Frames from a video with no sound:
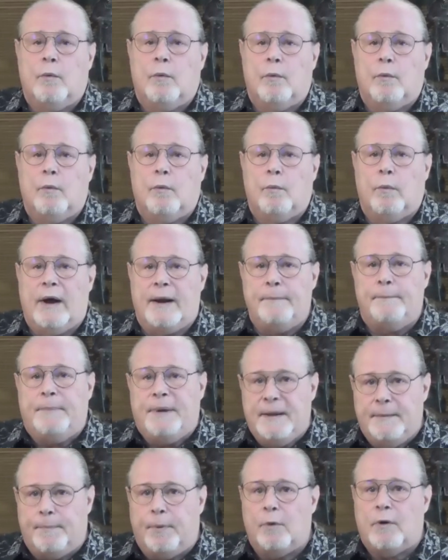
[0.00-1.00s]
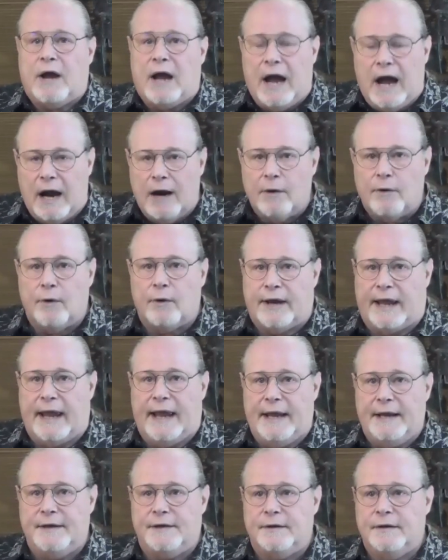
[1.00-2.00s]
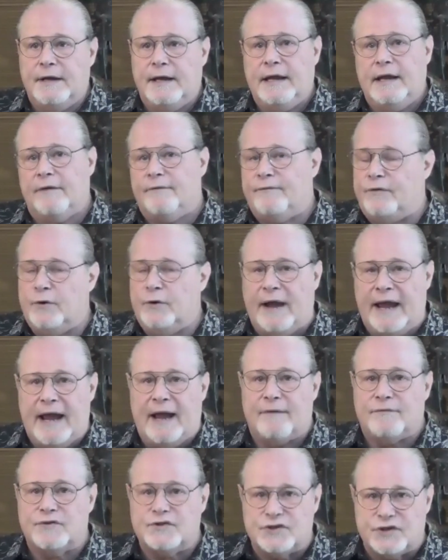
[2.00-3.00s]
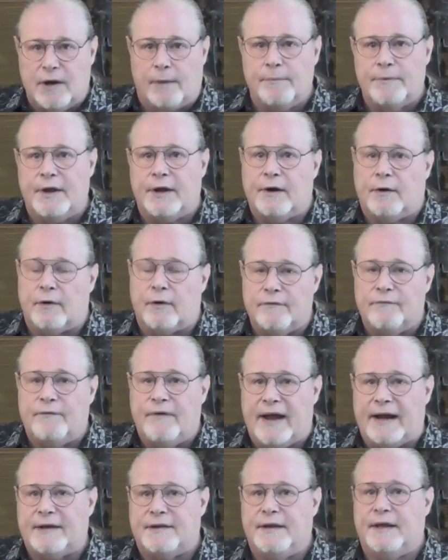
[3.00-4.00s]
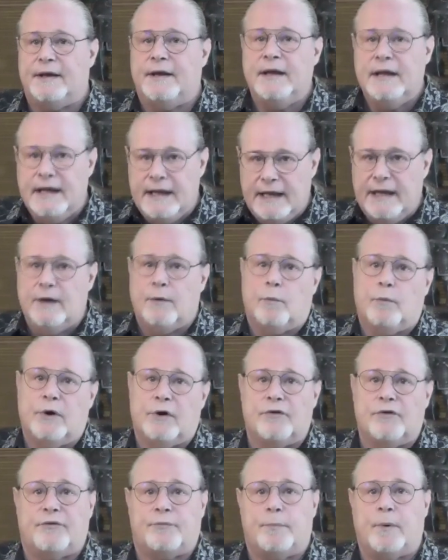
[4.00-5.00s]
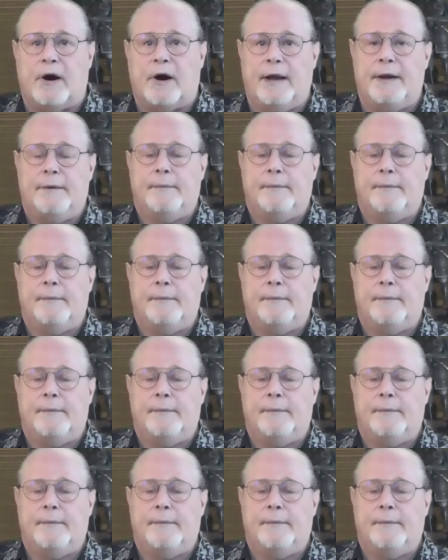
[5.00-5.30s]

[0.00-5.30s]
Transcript: When people congregate, if you have some that are infected, it will spread.